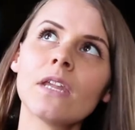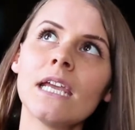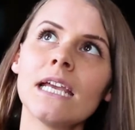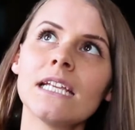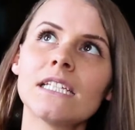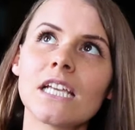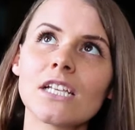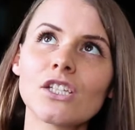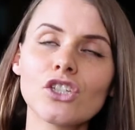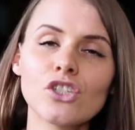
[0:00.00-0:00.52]

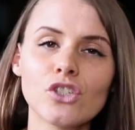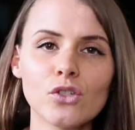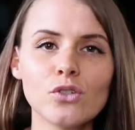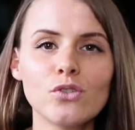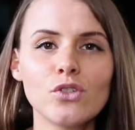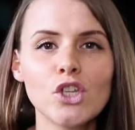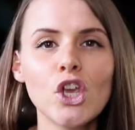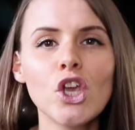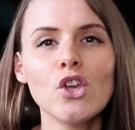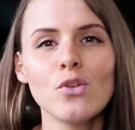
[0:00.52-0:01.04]
it doesn't do
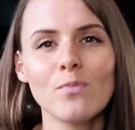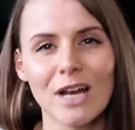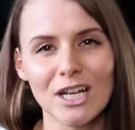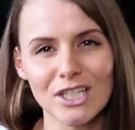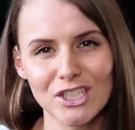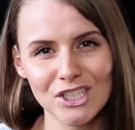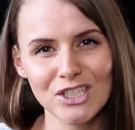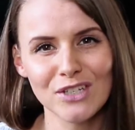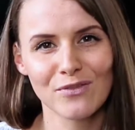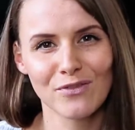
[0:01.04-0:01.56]
too
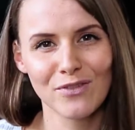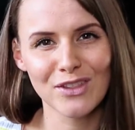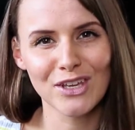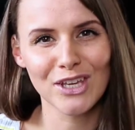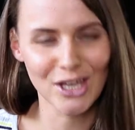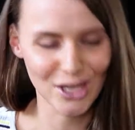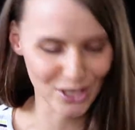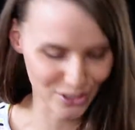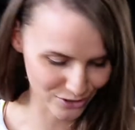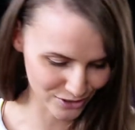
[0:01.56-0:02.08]
much for the
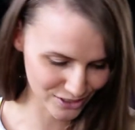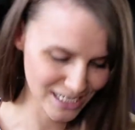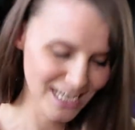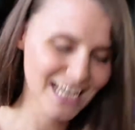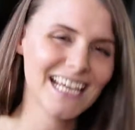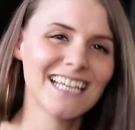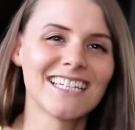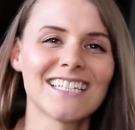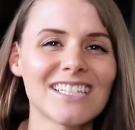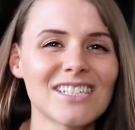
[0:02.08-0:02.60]
girls.
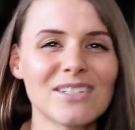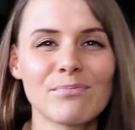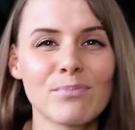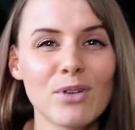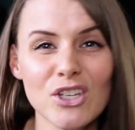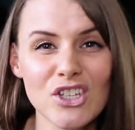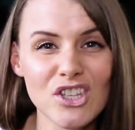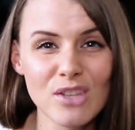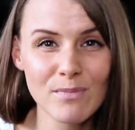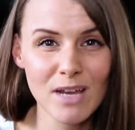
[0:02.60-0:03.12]
It doesn't
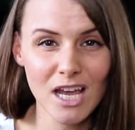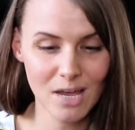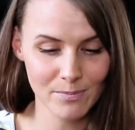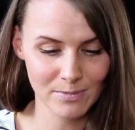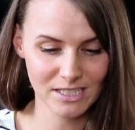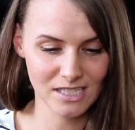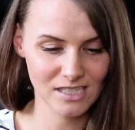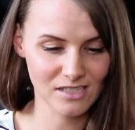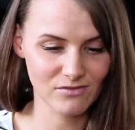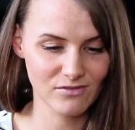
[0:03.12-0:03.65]
push them up,
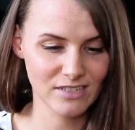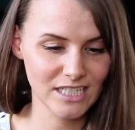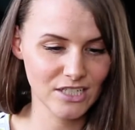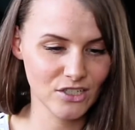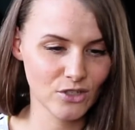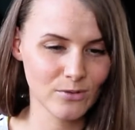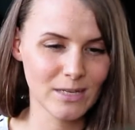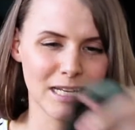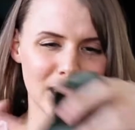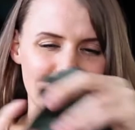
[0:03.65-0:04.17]
it doesn't really
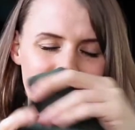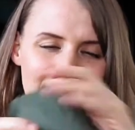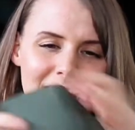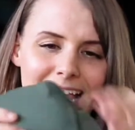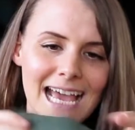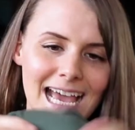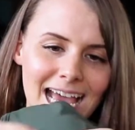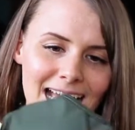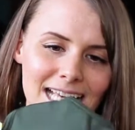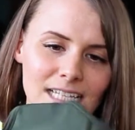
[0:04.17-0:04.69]
do anything. It
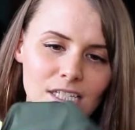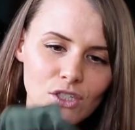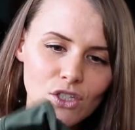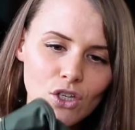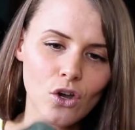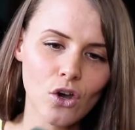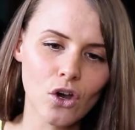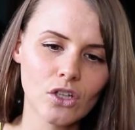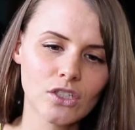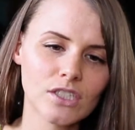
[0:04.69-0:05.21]
has
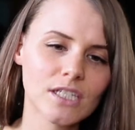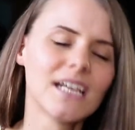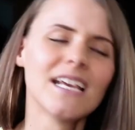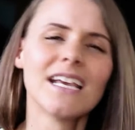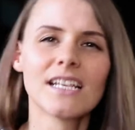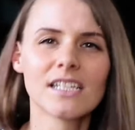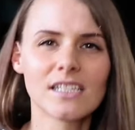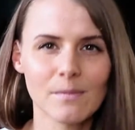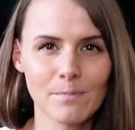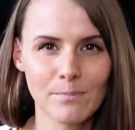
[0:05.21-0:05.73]
got
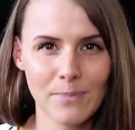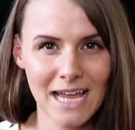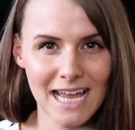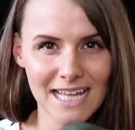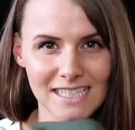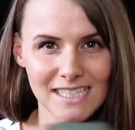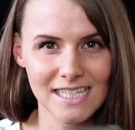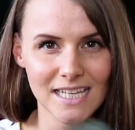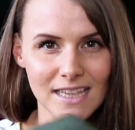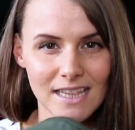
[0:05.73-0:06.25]
some
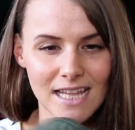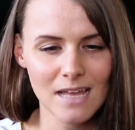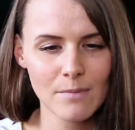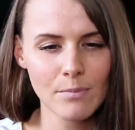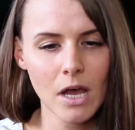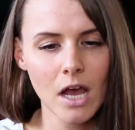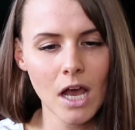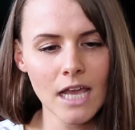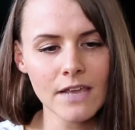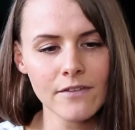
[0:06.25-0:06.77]
pads in there,
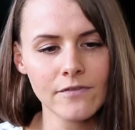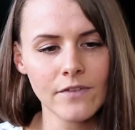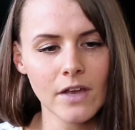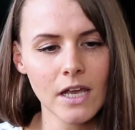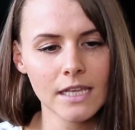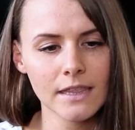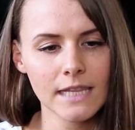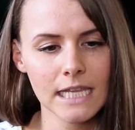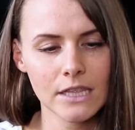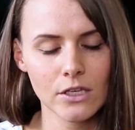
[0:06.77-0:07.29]
but I
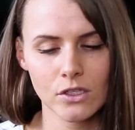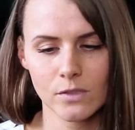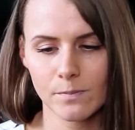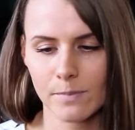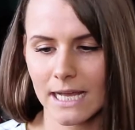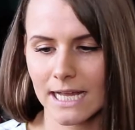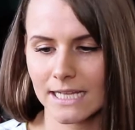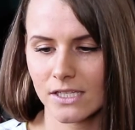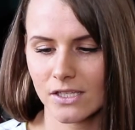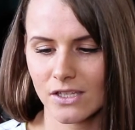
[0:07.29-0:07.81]
find they're those
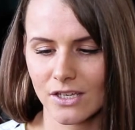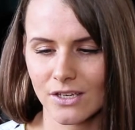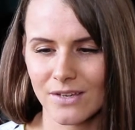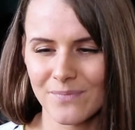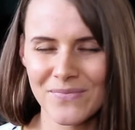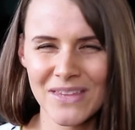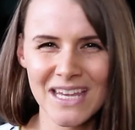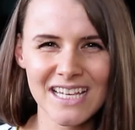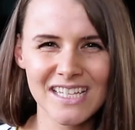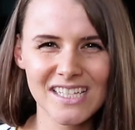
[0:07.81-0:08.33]
pads that
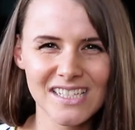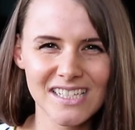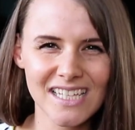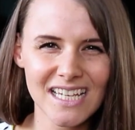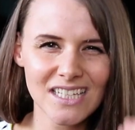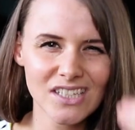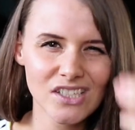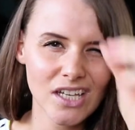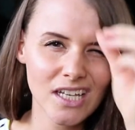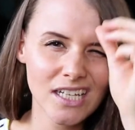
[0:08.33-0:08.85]

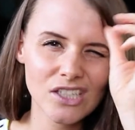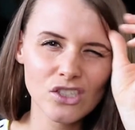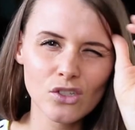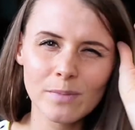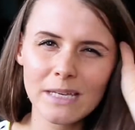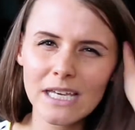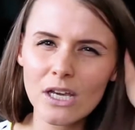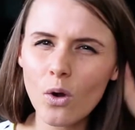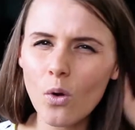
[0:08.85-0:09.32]
sit a little bit